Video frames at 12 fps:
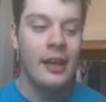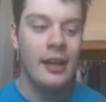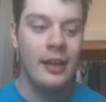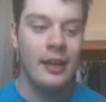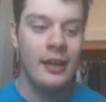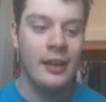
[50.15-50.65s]

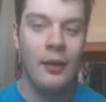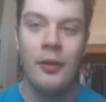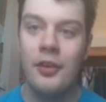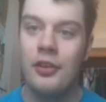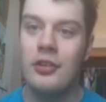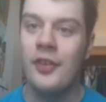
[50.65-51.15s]
and I
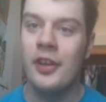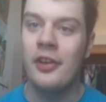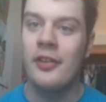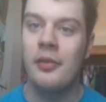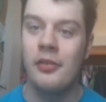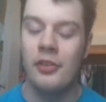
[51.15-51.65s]
want to do a video
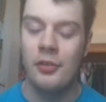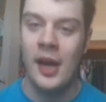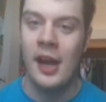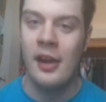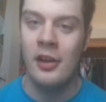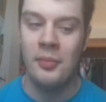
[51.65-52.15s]
that was
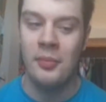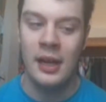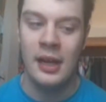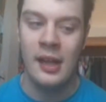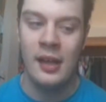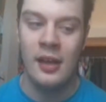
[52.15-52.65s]
inspired
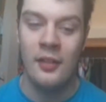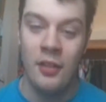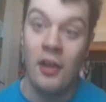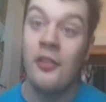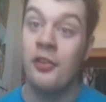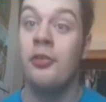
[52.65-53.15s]
by this
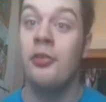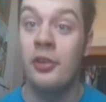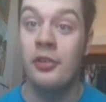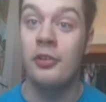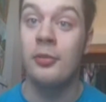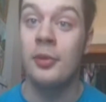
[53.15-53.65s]
other
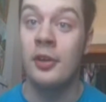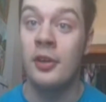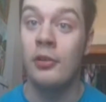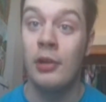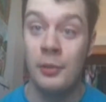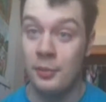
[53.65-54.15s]

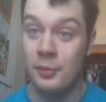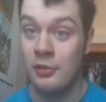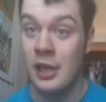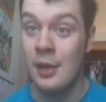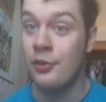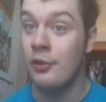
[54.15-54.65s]
YouTuber who I'm
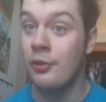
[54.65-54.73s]
subscribed to.